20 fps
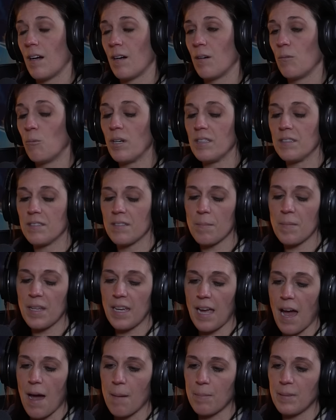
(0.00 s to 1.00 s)
yeah, once
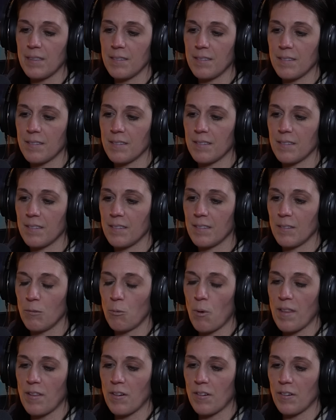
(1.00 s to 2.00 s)
something happens,
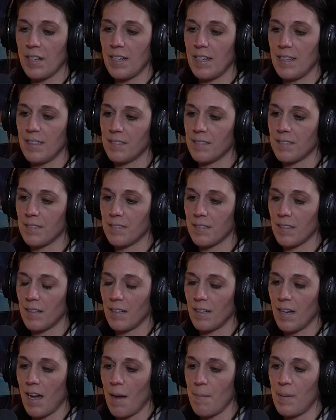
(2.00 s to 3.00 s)
whether it's,
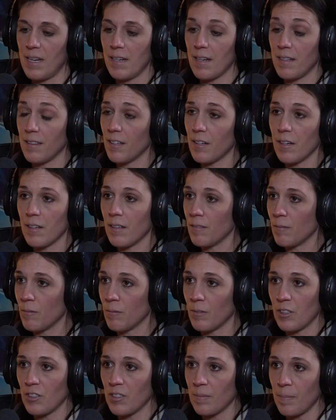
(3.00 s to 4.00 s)
I mean,
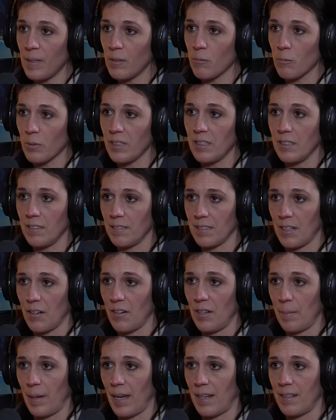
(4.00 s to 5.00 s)
there's been really
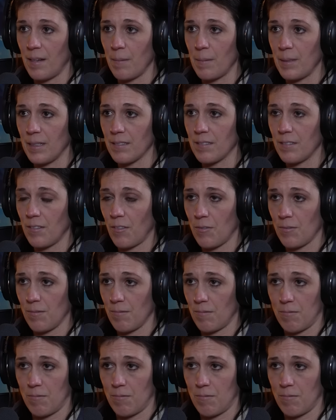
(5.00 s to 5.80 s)
scary pandemics